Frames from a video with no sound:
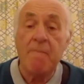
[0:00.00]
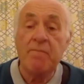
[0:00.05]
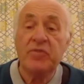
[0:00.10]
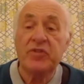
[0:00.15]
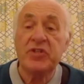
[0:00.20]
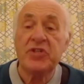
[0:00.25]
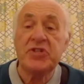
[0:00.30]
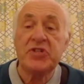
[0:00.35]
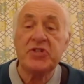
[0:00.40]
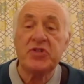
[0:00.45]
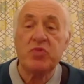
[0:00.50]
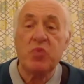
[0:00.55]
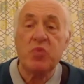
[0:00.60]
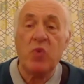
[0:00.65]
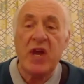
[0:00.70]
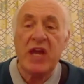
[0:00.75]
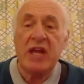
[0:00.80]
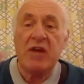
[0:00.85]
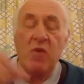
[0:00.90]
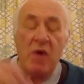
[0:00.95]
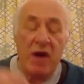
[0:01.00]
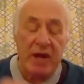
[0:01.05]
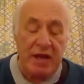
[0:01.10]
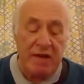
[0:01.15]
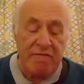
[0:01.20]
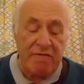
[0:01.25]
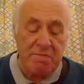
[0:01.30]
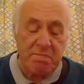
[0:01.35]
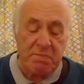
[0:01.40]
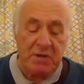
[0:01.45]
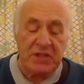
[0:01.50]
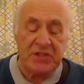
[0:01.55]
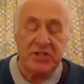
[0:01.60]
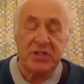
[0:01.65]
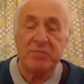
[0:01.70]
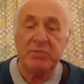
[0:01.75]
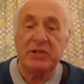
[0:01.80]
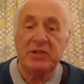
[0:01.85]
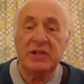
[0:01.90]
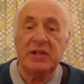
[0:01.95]
to swig whenever
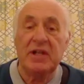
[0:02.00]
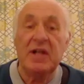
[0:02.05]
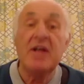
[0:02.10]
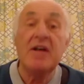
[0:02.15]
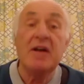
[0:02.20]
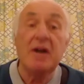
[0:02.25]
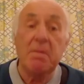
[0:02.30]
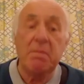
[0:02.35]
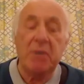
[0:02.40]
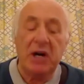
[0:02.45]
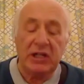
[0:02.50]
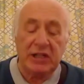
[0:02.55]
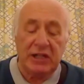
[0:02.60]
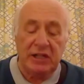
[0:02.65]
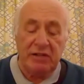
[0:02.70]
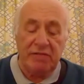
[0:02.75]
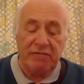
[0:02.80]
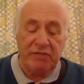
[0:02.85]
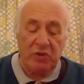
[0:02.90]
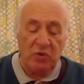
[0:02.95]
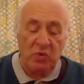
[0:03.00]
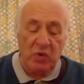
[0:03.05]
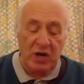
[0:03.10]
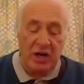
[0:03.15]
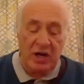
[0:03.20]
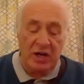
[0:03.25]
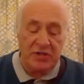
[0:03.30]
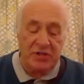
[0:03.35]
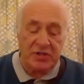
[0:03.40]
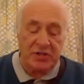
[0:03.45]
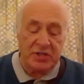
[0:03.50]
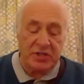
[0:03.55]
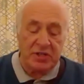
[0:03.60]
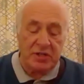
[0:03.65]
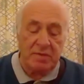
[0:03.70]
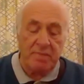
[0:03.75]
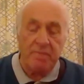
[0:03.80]
possible a bottle of the worst.